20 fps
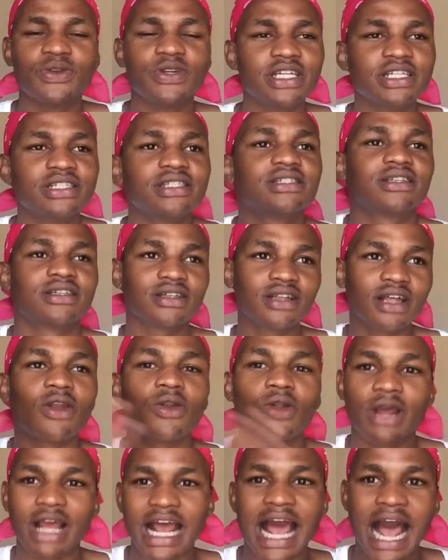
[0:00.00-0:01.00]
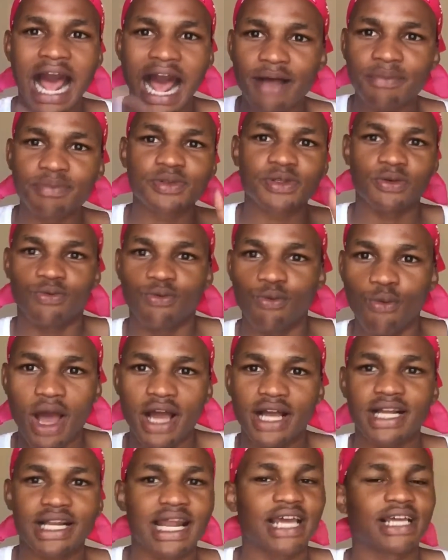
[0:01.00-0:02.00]
you need gaps of
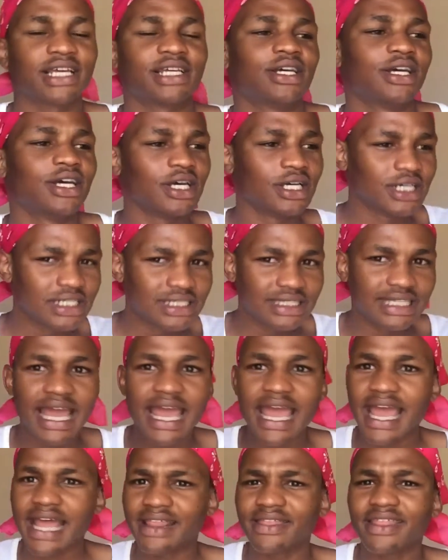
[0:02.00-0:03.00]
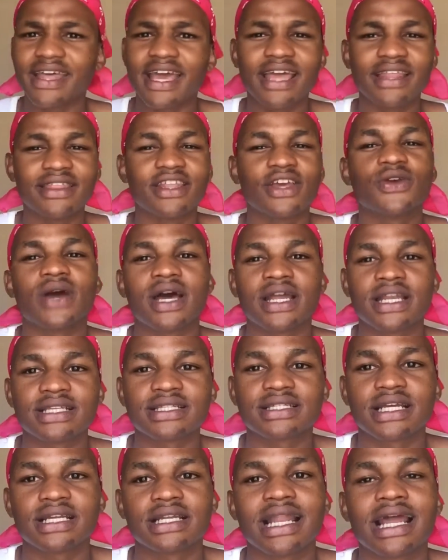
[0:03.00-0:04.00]
work, like there, you
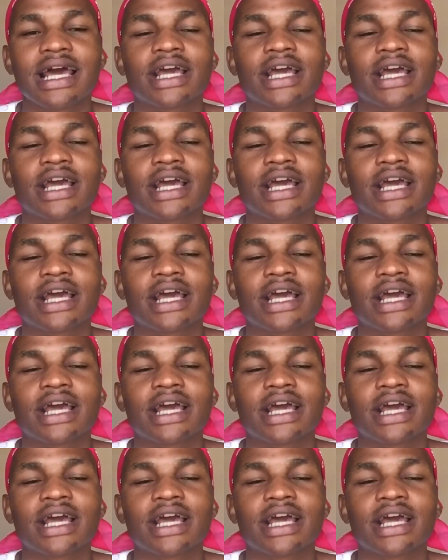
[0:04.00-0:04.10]
understand?